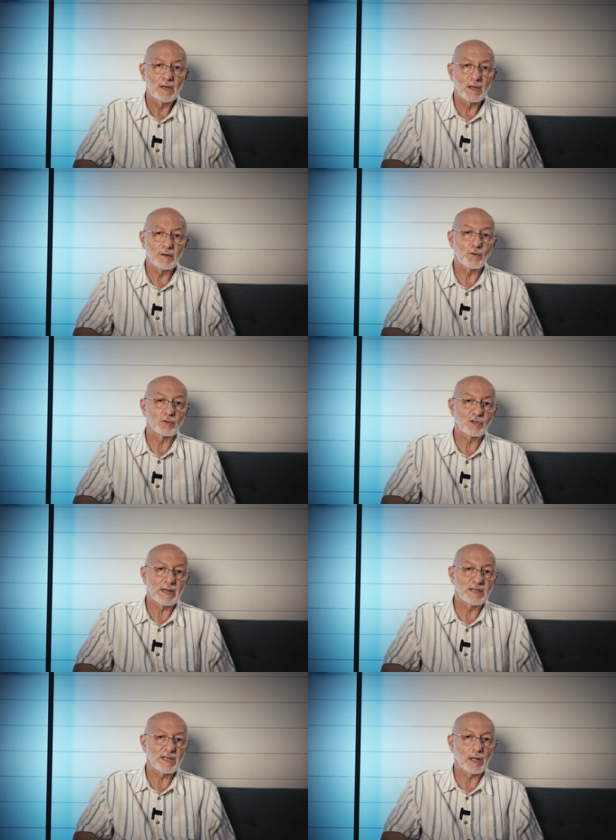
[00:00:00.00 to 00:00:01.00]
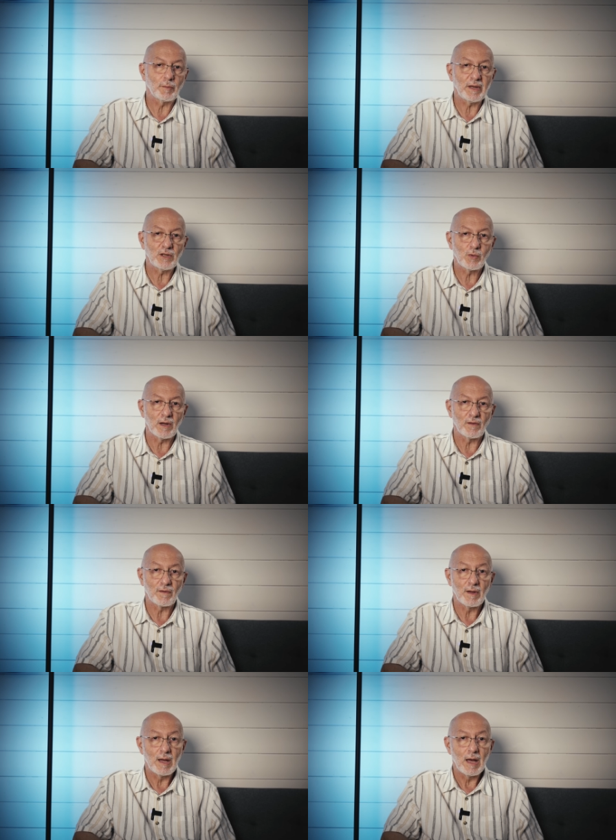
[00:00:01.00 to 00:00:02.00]
and of course Lin's LP-12,
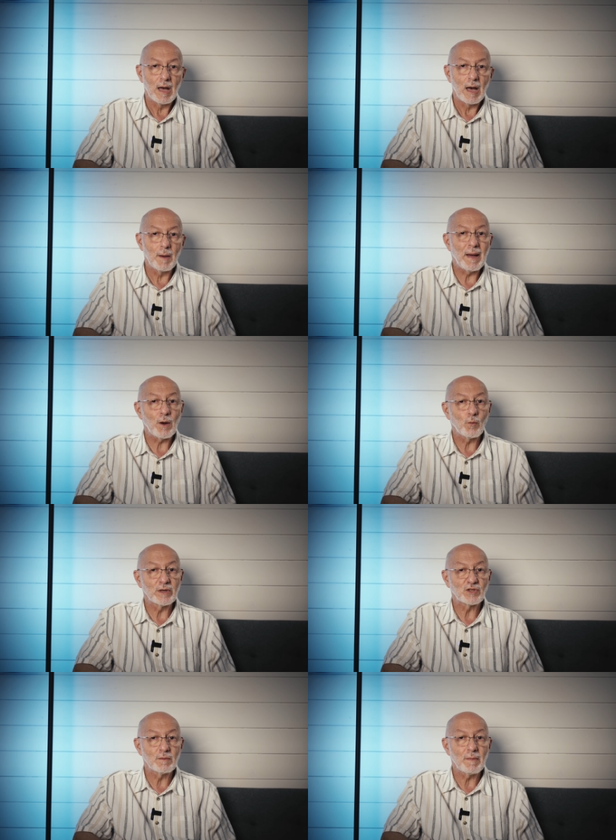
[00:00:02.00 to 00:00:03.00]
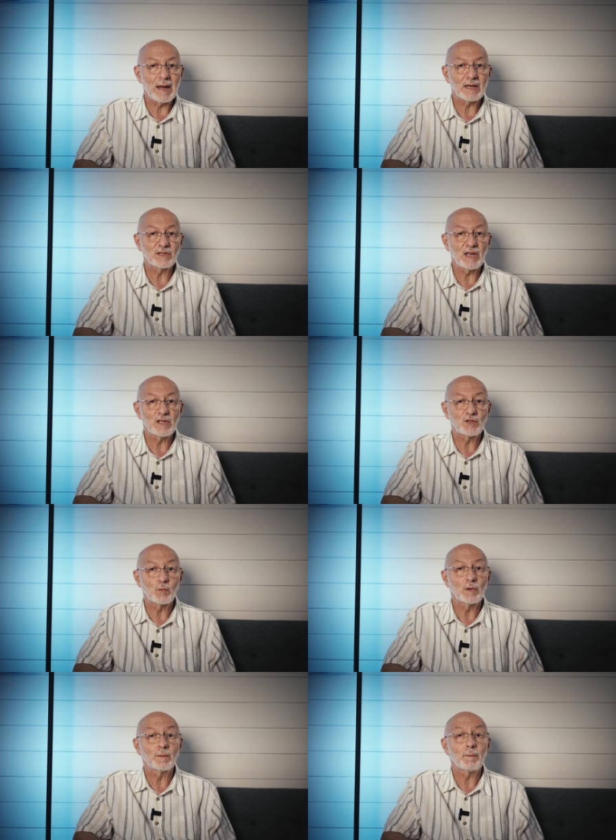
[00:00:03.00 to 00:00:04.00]
about which the magazines
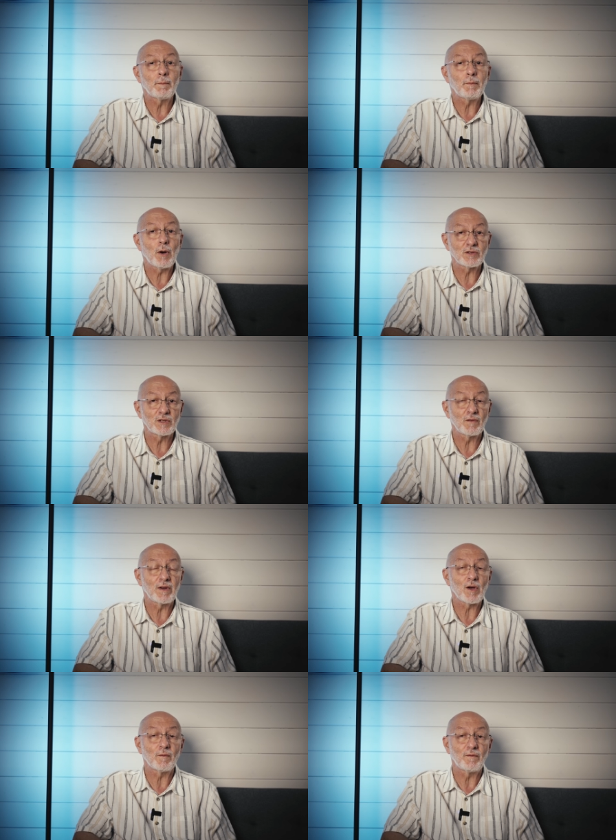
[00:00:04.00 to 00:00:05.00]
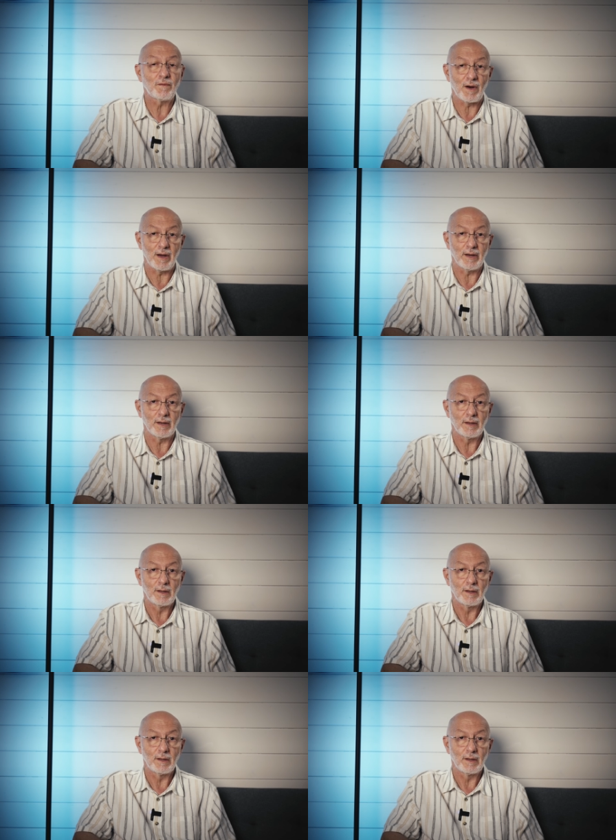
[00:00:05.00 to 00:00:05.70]
were positively on fire.